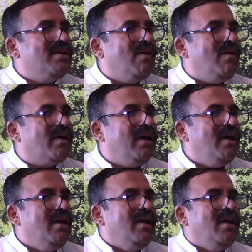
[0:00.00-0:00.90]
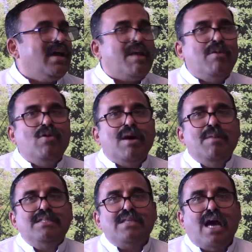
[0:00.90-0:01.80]
Okay. Karma Yoga
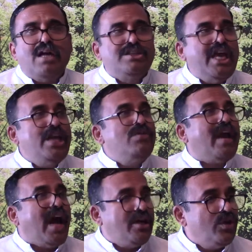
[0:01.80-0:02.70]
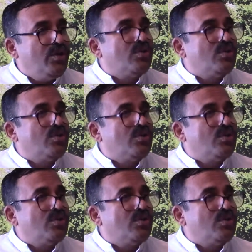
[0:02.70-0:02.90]
means change your attitude